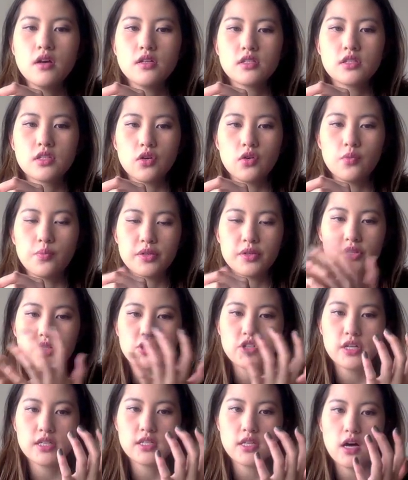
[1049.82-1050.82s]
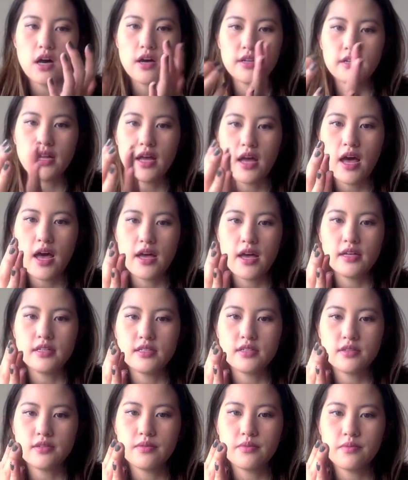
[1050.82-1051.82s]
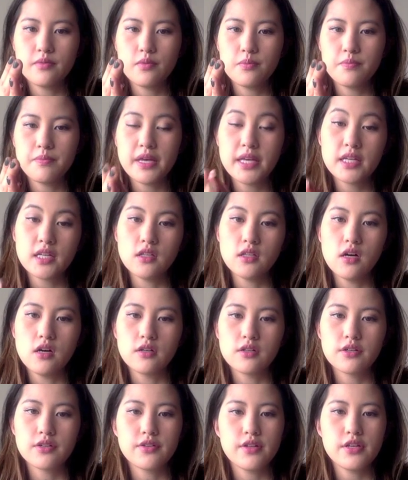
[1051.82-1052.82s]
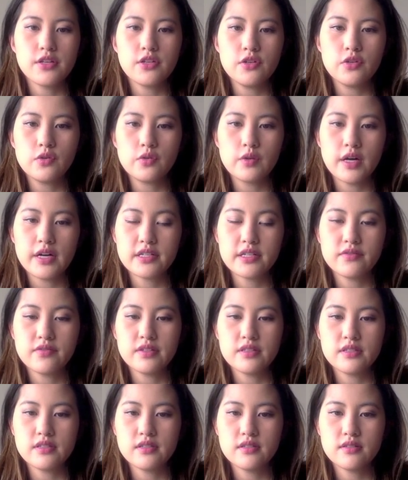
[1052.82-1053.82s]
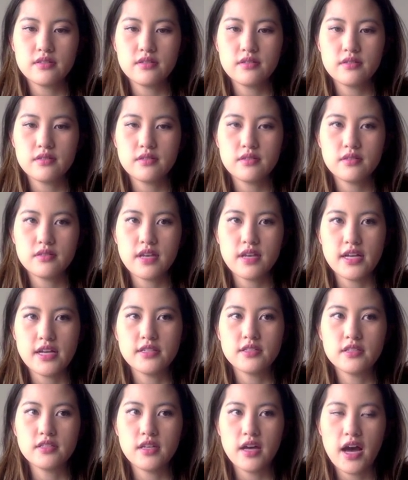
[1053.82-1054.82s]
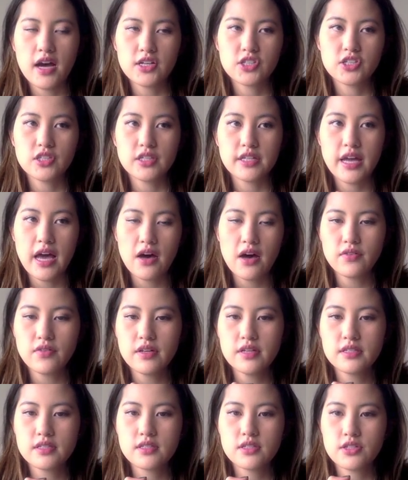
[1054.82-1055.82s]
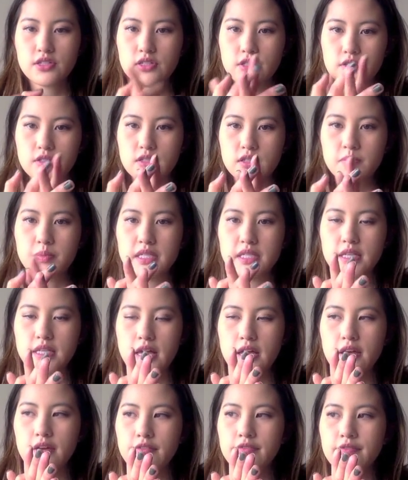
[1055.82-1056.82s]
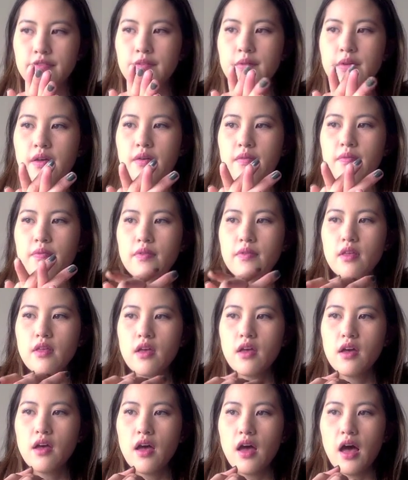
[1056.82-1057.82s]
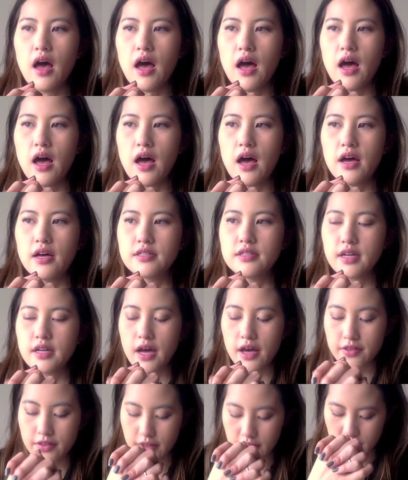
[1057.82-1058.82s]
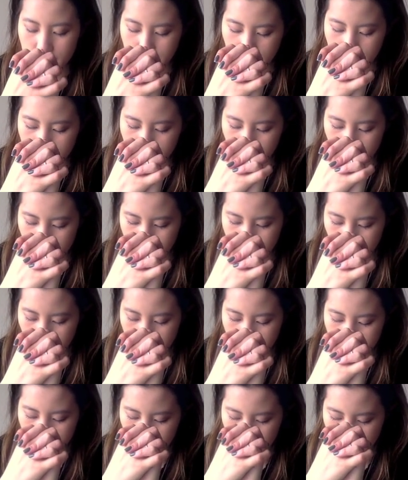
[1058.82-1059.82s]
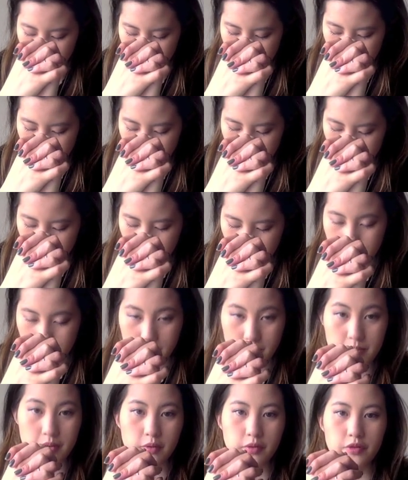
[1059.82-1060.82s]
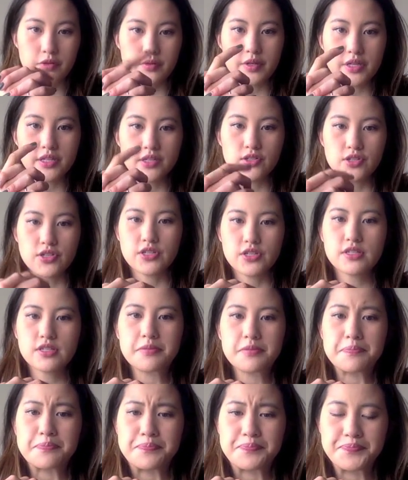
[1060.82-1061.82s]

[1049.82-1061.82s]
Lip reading: So put the dress on and make it longer than you kind of intend to actually have it, just to be safe. And I think my dress probably shrunk up maybe about 3 inches